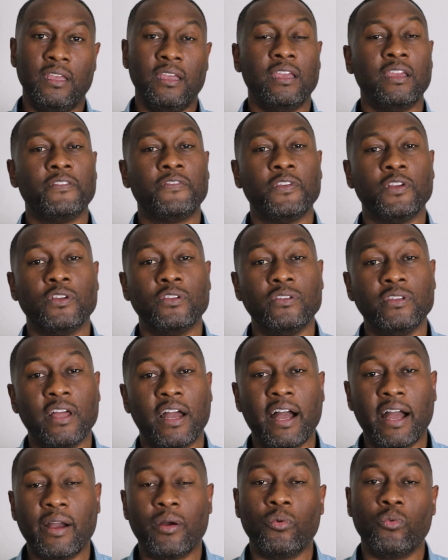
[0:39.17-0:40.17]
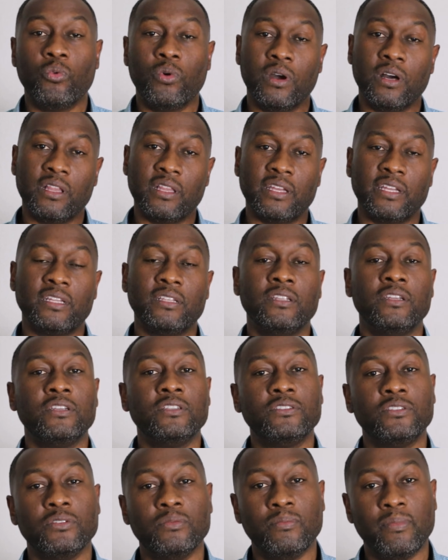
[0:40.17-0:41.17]
If you're not willing
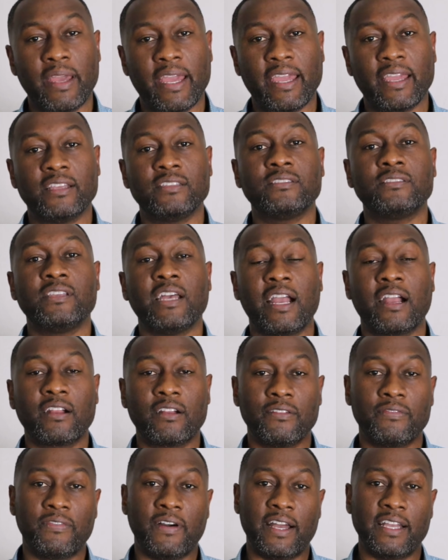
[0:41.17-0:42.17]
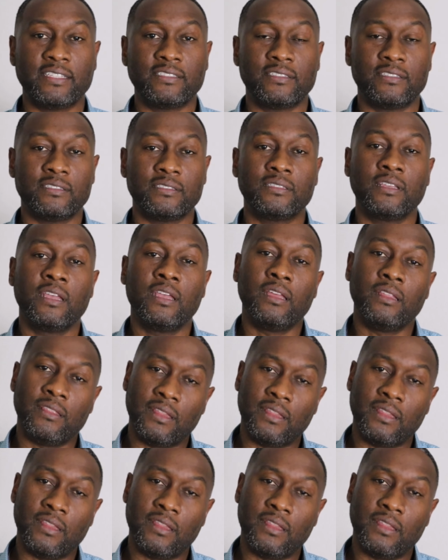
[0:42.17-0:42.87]
to make sacrifices,